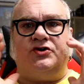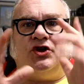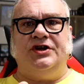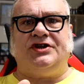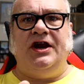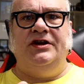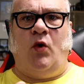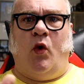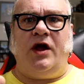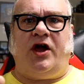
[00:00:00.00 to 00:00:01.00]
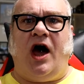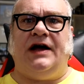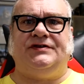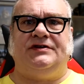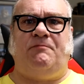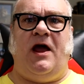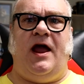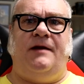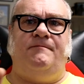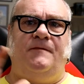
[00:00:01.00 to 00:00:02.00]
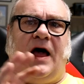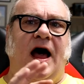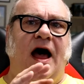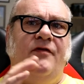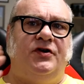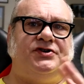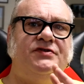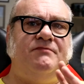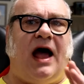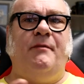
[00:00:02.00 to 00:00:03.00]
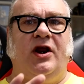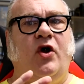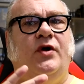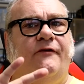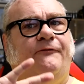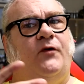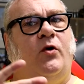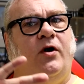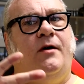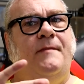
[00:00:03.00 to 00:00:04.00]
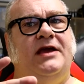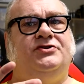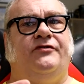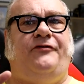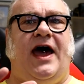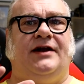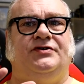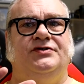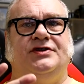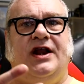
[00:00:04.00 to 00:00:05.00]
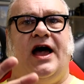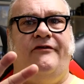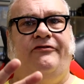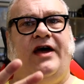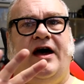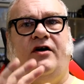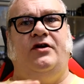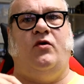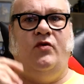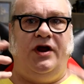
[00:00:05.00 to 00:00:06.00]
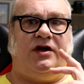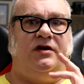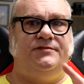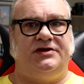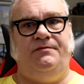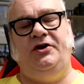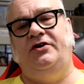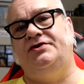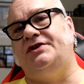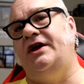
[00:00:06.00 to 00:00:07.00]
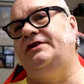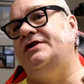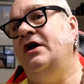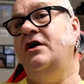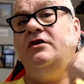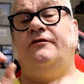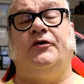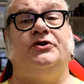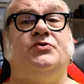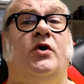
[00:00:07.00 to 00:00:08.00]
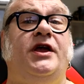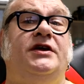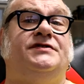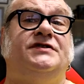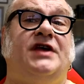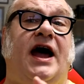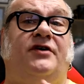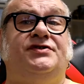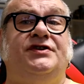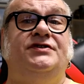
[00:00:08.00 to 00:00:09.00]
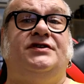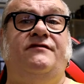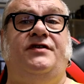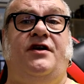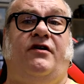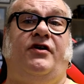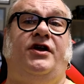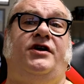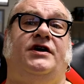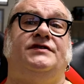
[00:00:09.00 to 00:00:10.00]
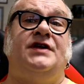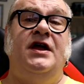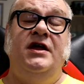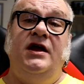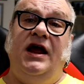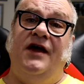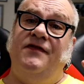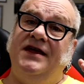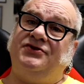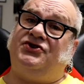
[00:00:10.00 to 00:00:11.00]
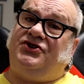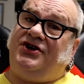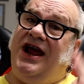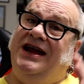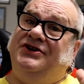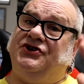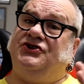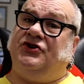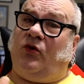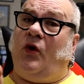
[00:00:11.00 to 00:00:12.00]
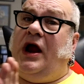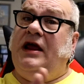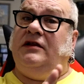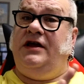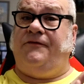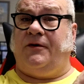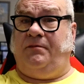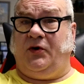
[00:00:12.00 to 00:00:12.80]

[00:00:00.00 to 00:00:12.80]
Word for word: So let's get into what causes pain. Uh, there's an, I'm going to go into four major factors that I found when it comes to piercings. The first one is is how sensitive the area is. And this changes greatly from